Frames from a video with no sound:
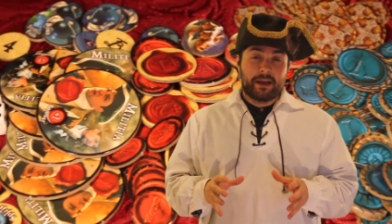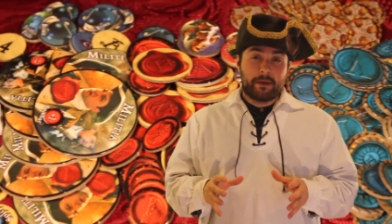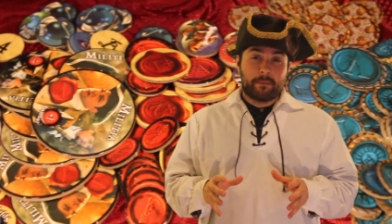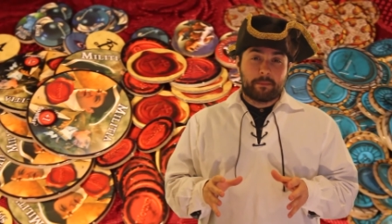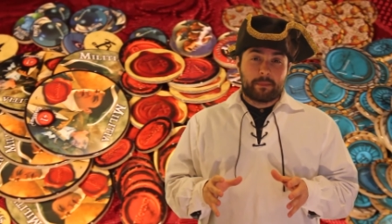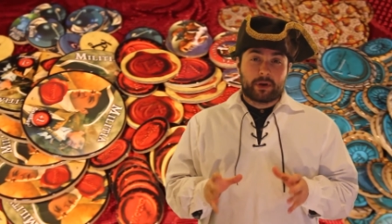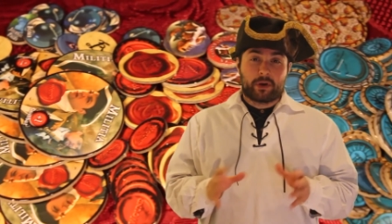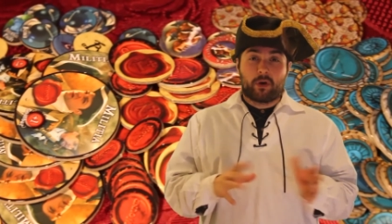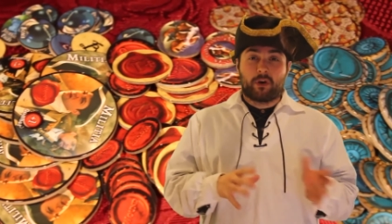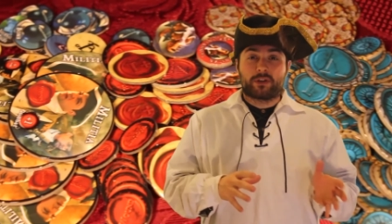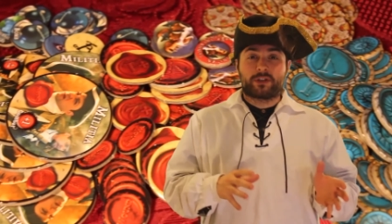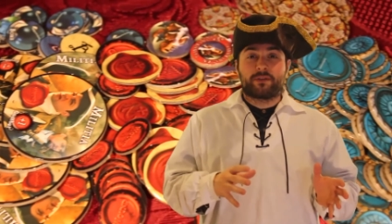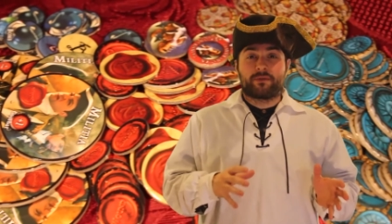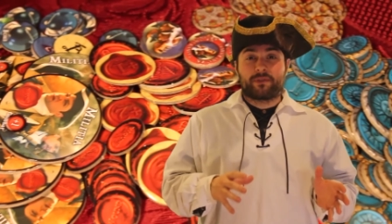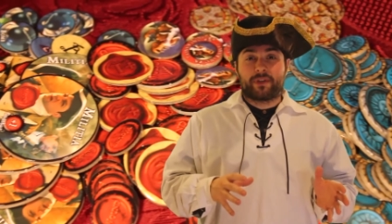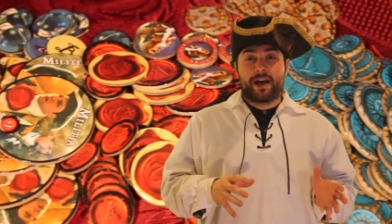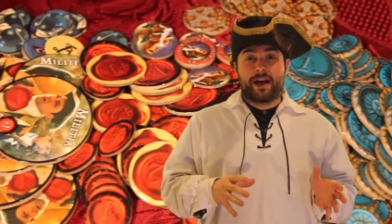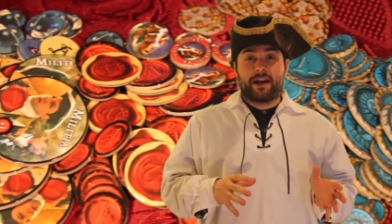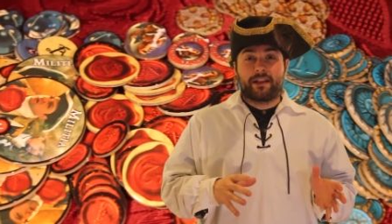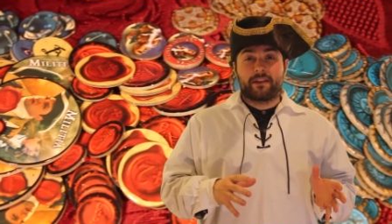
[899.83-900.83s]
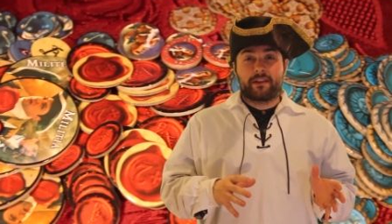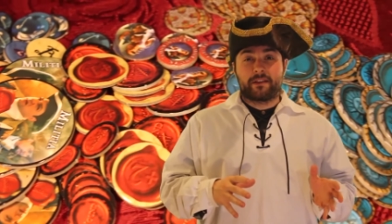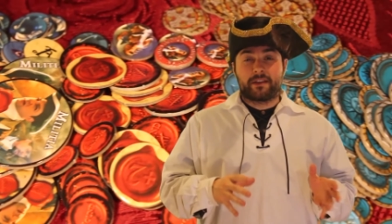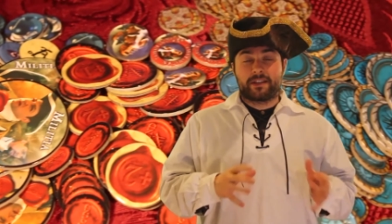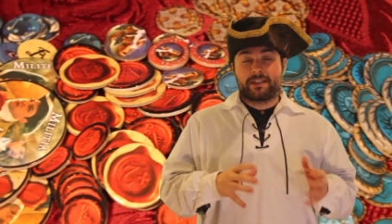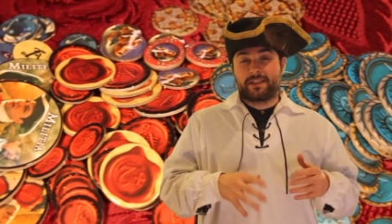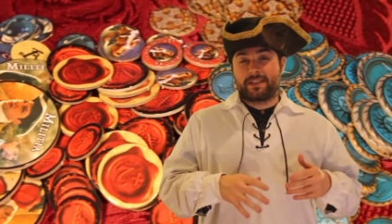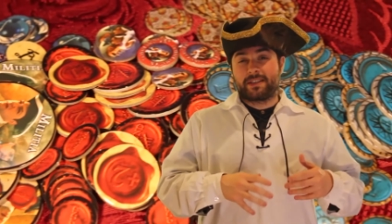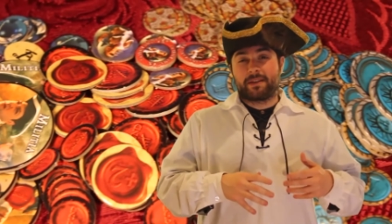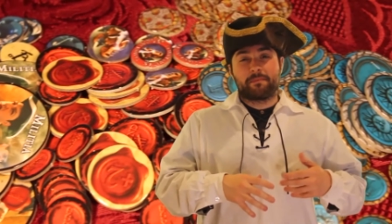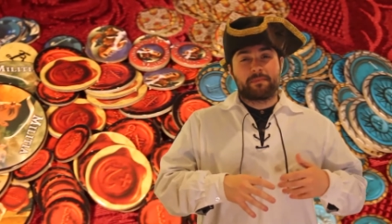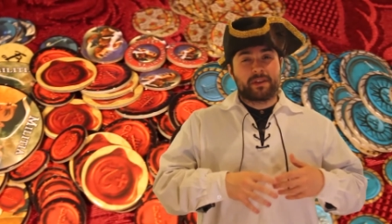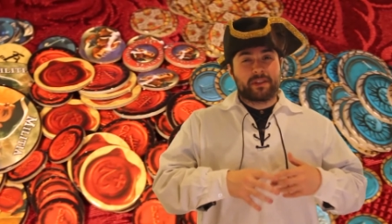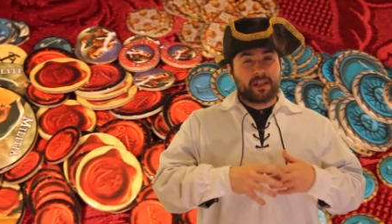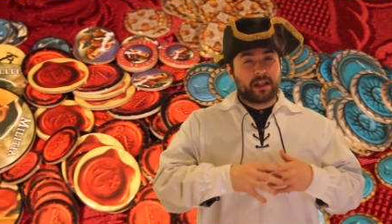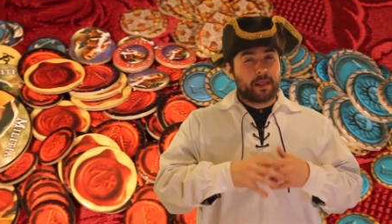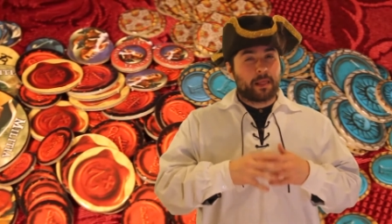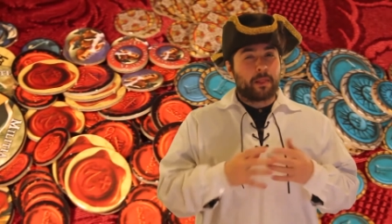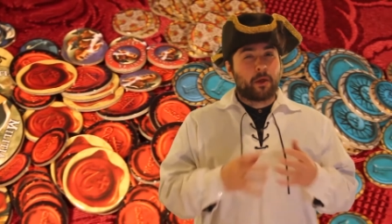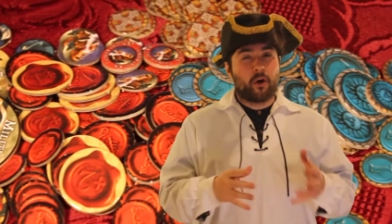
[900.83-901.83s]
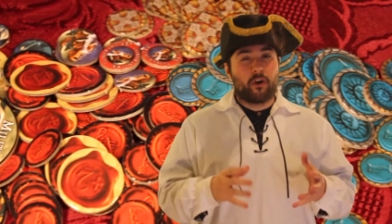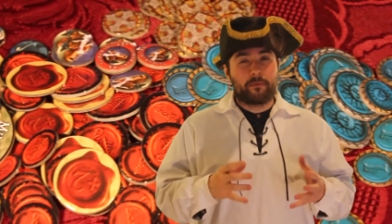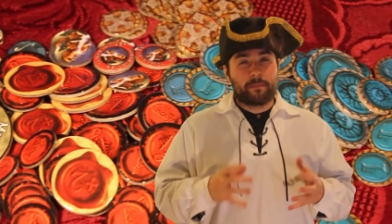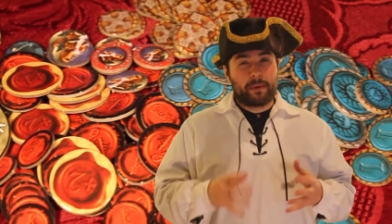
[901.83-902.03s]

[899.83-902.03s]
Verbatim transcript: because of that, this is something that a lot of